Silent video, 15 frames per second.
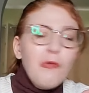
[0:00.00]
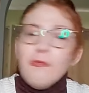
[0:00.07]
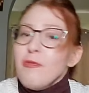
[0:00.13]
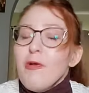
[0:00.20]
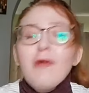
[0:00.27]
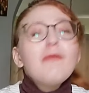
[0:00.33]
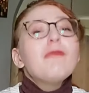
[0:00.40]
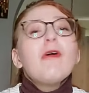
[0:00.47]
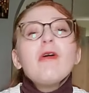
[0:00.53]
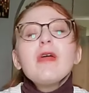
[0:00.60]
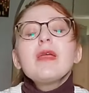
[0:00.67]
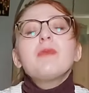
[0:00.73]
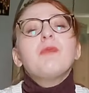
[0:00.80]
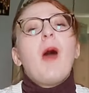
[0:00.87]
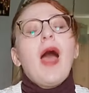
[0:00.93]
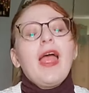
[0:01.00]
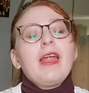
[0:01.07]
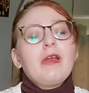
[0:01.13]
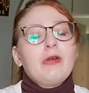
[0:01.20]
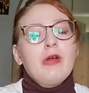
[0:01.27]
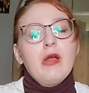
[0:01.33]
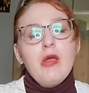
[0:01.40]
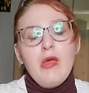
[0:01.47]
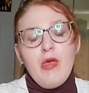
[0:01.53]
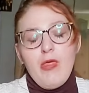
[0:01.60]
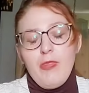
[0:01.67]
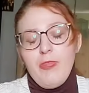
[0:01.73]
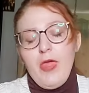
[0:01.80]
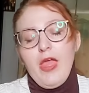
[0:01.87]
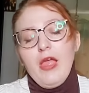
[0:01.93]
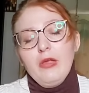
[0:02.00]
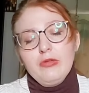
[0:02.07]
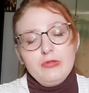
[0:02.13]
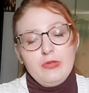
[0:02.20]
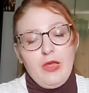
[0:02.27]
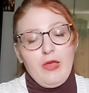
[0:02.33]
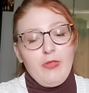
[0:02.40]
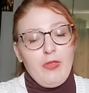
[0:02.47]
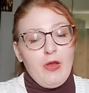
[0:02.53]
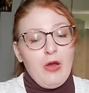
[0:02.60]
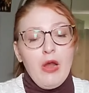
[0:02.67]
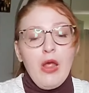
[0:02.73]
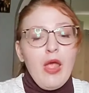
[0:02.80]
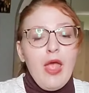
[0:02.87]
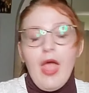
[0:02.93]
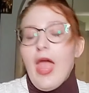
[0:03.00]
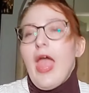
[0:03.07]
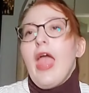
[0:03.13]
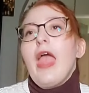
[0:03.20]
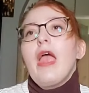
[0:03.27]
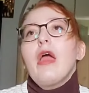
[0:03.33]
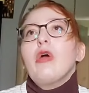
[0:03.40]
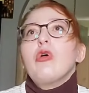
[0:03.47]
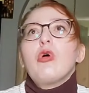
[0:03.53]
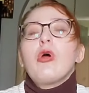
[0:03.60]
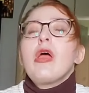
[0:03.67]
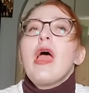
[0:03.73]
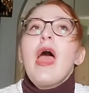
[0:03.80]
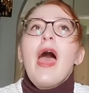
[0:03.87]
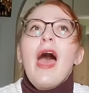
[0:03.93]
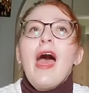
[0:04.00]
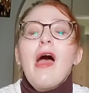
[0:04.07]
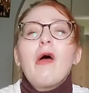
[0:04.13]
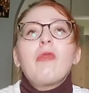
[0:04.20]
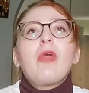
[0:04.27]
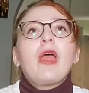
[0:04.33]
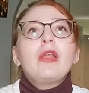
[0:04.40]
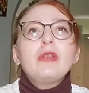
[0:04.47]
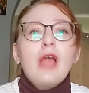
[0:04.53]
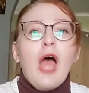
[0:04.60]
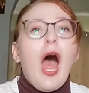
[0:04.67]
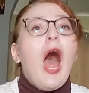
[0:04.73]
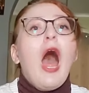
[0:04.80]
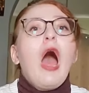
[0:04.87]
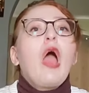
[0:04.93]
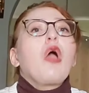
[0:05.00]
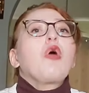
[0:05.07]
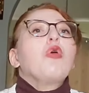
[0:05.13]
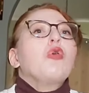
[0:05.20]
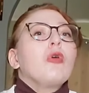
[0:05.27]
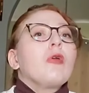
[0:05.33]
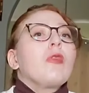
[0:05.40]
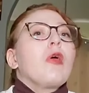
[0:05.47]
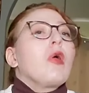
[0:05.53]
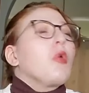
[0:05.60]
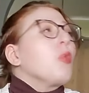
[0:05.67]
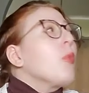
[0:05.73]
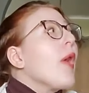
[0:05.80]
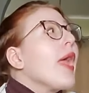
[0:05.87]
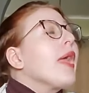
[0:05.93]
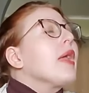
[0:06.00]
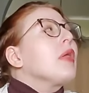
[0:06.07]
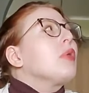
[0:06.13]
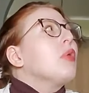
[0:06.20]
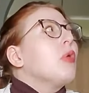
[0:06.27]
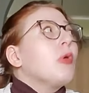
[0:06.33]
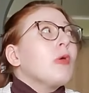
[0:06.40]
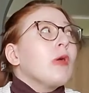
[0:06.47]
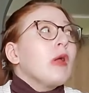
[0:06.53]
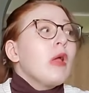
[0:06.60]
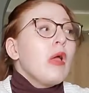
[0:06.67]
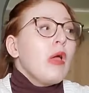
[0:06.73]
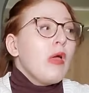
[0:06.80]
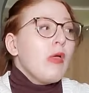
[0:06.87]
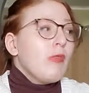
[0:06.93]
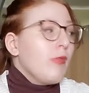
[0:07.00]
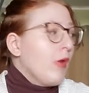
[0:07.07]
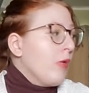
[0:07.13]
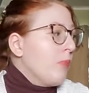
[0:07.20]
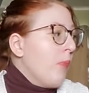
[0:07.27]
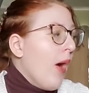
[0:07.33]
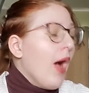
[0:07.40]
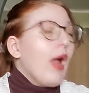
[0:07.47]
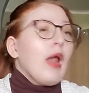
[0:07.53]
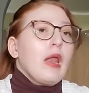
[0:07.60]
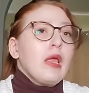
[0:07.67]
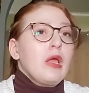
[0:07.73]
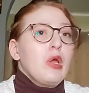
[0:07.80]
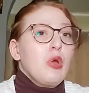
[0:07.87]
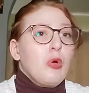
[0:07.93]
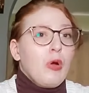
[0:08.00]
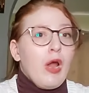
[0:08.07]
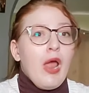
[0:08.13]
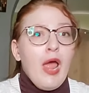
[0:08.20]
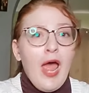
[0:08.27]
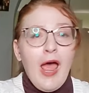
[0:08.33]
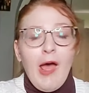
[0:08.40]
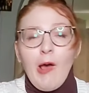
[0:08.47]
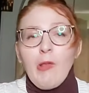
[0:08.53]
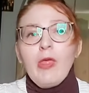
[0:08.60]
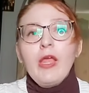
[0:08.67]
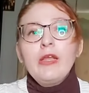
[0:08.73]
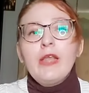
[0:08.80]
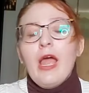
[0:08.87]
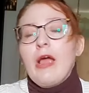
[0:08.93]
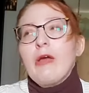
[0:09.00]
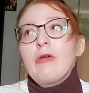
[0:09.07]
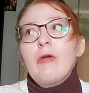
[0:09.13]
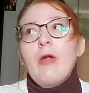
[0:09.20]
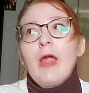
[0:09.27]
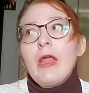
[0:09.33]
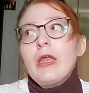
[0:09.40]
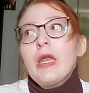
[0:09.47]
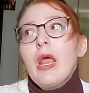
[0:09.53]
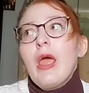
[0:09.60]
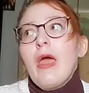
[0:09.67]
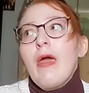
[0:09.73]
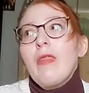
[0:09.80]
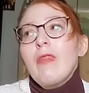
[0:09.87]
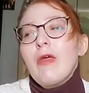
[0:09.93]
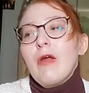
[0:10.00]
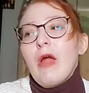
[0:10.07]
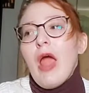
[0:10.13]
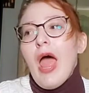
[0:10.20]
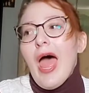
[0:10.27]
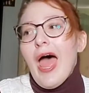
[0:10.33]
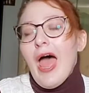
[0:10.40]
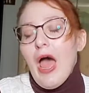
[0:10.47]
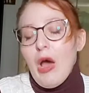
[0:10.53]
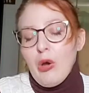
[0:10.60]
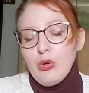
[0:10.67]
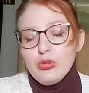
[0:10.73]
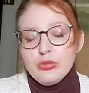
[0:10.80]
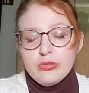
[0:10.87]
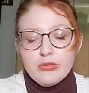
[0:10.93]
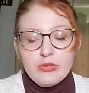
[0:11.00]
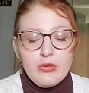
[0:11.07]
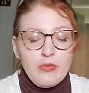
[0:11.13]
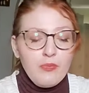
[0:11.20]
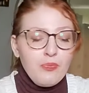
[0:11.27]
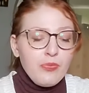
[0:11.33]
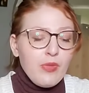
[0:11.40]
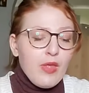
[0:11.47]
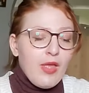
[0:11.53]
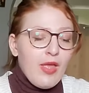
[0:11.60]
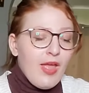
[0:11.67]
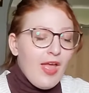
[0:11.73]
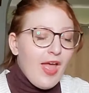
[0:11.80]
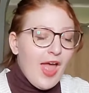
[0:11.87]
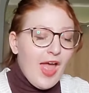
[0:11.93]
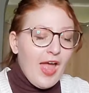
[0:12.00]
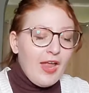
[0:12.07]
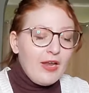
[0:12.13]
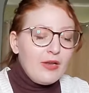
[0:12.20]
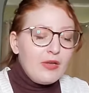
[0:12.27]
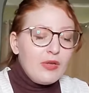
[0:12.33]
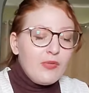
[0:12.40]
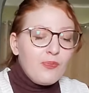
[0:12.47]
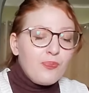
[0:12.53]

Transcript: for very minor things like their hair or how they talk or their weight or their body or how they decorate their house. And